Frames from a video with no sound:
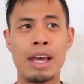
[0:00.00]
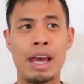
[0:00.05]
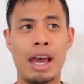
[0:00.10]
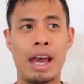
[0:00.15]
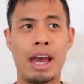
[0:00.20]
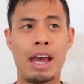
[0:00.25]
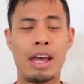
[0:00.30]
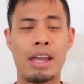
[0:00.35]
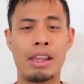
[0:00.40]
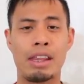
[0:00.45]

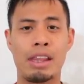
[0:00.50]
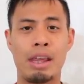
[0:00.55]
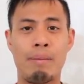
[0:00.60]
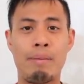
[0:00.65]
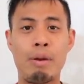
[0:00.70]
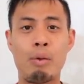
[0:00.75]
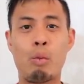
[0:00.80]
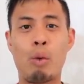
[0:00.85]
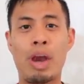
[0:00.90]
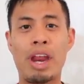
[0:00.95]
and they've
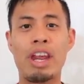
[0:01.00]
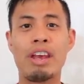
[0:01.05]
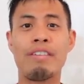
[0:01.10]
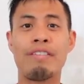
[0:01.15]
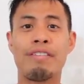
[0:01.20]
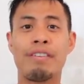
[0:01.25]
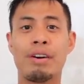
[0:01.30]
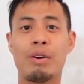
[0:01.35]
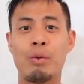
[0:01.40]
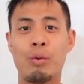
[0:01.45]
been waiting
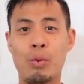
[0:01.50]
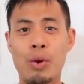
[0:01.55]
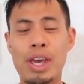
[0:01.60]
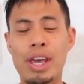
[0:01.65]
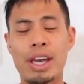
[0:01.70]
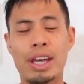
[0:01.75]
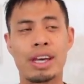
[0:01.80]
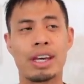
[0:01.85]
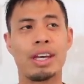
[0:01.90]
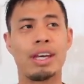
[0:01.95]
for a
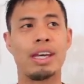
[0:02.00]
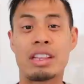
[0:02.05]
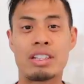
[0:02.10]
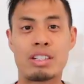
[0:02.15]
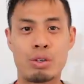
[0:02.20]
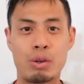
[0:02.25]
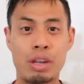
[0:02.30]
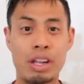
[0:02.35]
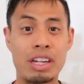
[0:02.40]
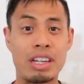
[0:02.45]
week.
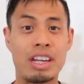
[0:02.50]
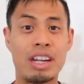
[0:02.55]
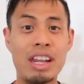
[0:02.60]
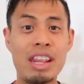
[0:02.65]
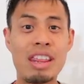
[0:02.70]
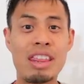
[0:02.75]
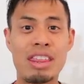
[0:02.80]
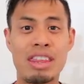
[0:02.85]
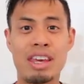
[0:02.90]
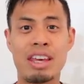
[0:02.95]
So they
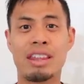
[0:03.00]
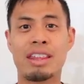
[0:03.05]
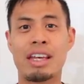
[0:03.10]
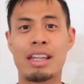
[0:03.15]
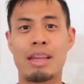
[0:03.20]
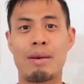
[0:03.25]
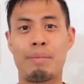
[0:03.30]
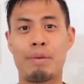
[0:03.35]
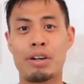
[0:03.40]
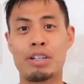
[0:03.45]
didn't think
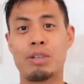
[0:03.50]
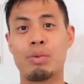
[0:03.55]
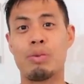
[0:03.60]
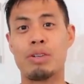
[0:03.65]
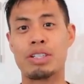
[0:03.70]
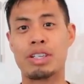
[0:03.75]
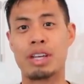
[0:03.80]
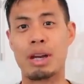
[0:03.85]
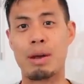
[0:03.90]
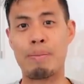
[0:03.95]
that the person
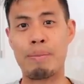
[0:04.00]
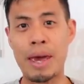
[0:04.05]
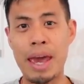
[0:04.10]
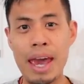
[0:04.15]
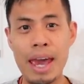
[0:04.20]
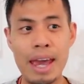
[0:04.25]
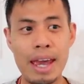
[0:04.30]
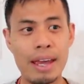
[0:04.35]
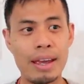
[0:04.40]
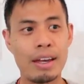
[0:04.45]
was gonna
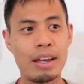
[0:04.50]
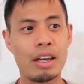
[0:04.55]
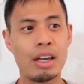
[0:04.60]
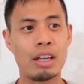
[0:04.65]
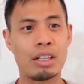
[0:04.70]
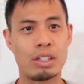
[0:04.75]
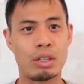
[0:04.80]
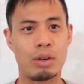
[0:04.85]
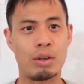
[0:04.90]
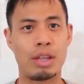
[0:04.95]
pay.
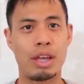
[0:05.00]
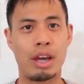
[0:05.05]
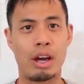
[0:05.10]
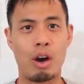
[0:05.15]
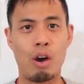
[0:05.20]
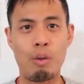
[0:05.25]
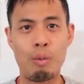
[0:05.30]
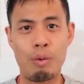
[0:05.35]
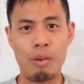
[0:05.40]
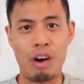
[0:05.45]
So they
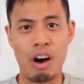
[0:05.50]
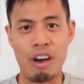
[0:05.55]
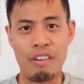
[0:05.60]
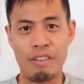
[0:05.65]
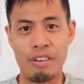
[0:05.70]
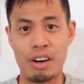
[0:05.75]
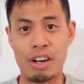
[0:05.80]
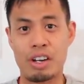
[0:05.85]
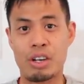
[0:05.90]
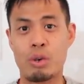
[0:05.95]

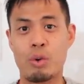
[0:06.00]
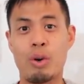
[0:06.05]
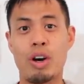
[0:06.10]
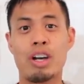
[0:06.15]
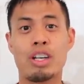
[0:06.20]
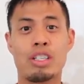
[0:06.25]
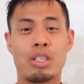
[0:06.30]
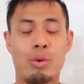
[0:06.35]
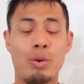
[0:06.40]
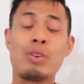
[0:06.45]
offered it to
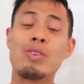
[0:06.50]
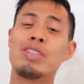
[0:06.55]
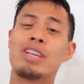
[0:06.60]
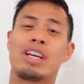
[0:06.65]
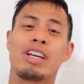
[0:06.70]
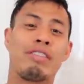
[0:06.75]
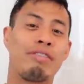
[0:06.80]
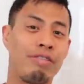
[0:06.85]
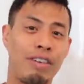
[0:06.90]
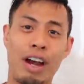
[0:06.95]
us. So he was
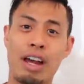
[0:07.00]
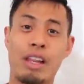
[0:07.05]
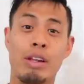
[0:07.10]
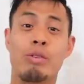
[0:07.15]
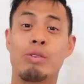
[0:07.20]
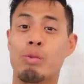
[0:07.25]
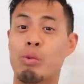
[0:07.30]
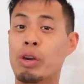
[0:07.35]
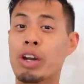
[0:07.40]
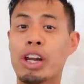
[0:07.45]
like,
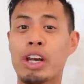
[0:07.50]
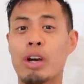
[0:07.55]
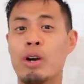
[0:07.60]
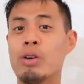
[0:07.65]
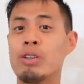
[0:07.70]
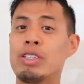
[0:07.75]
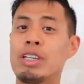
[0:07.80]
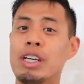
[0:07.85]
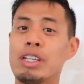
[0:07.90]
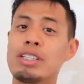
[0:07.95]
finally, we're gonna
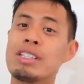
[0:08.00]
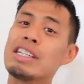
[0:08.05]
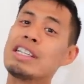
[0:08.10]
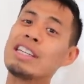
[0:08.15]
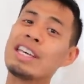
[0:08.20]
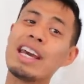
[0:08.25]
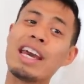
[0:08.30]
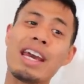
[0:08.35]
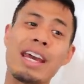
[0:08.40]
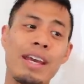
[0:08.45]
go see it
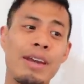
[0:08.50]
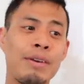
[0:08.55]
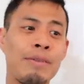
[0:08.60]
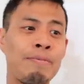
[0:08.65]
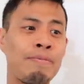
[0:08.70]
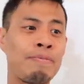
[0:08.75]
today.